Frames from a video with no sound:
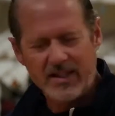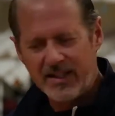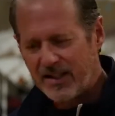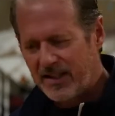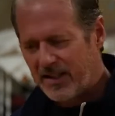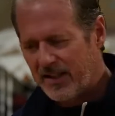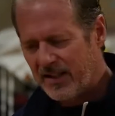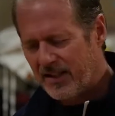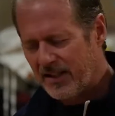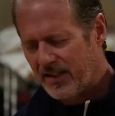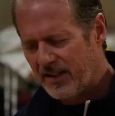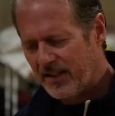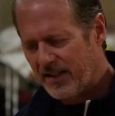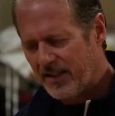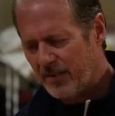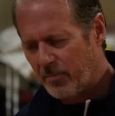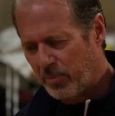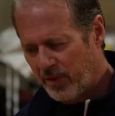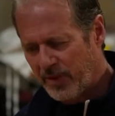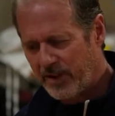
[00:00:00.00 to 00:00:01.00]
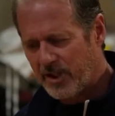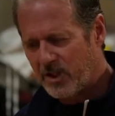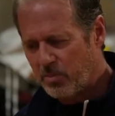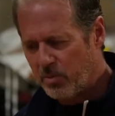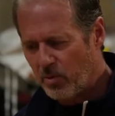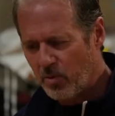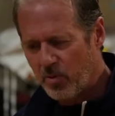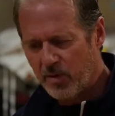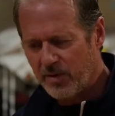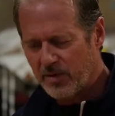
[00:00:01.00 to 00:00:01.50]
and played
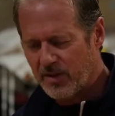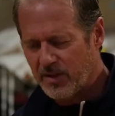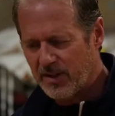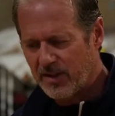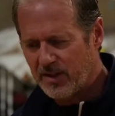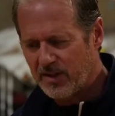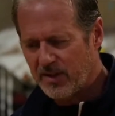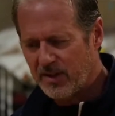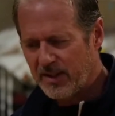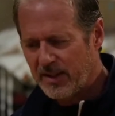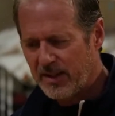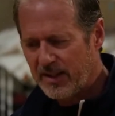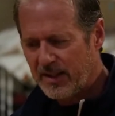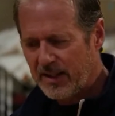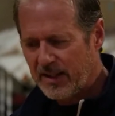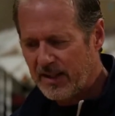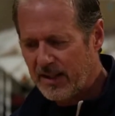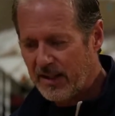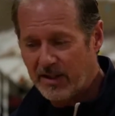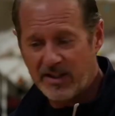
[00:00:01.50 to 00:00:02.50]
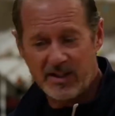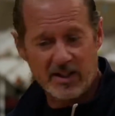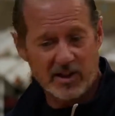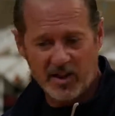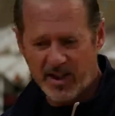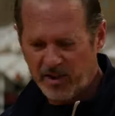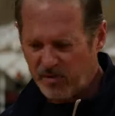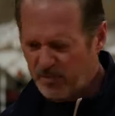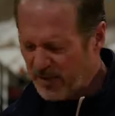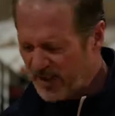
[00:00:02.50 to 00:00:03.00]
sports, and did a
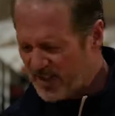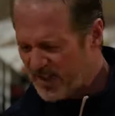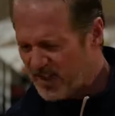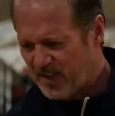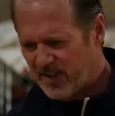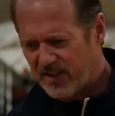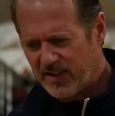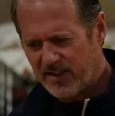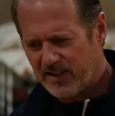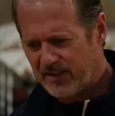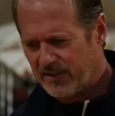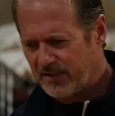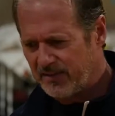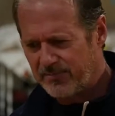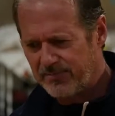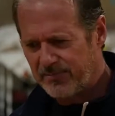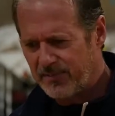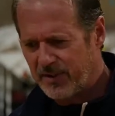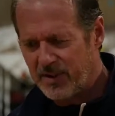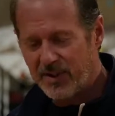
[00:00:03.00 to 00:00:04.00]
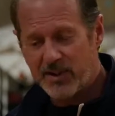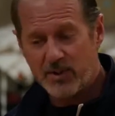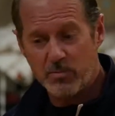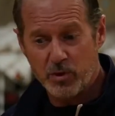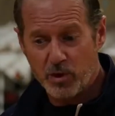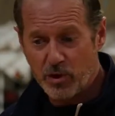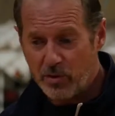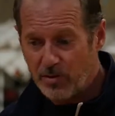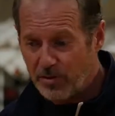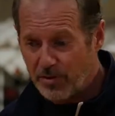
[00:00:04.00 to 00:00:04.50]
lot of wrestling, and did some
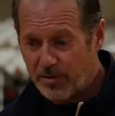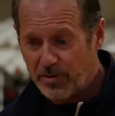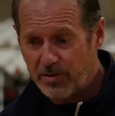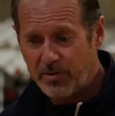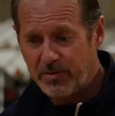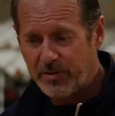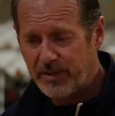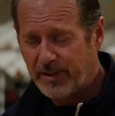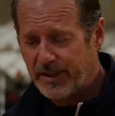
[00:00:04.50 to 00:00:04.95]
judo,